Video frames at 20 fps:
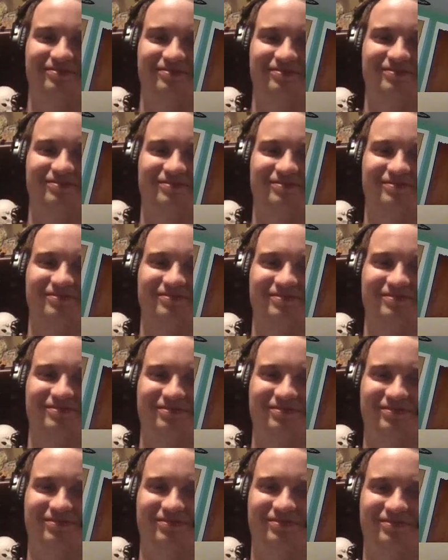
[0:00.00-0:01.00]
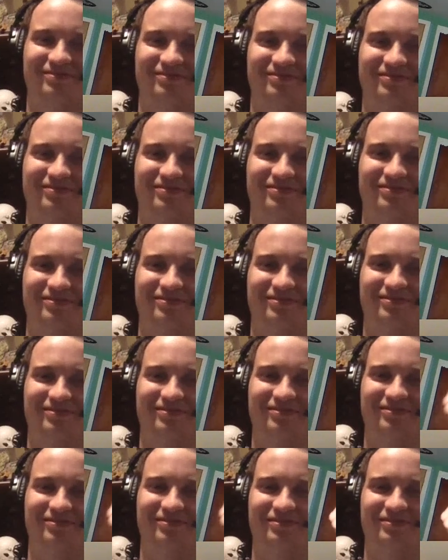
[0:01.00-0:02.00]

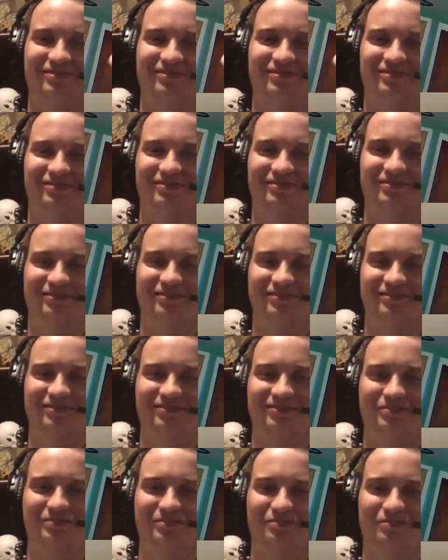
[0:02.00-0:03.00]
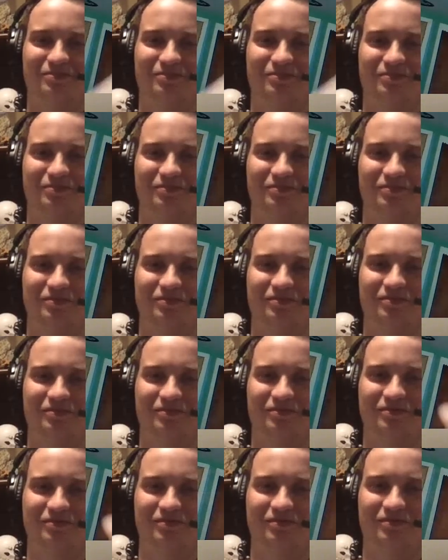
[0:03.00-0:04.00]

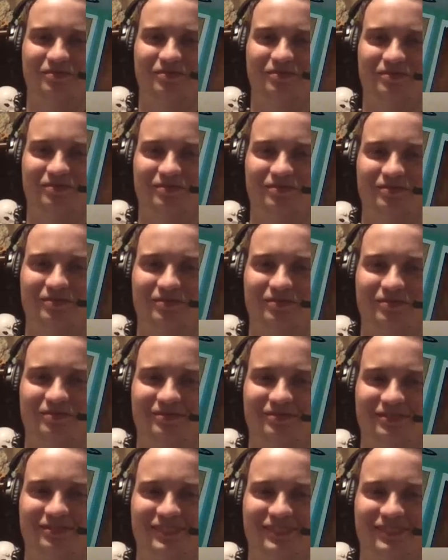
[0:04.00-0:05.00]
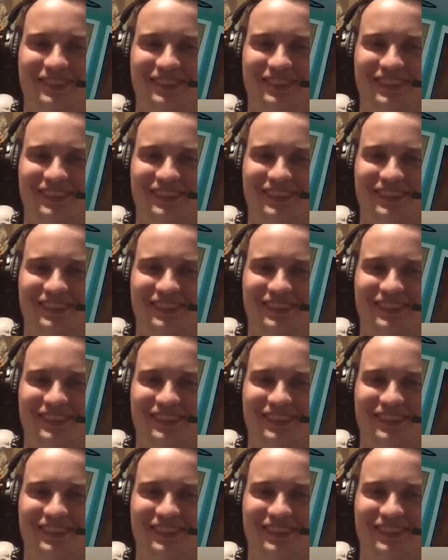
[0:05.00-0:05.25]
This person isn't speaking.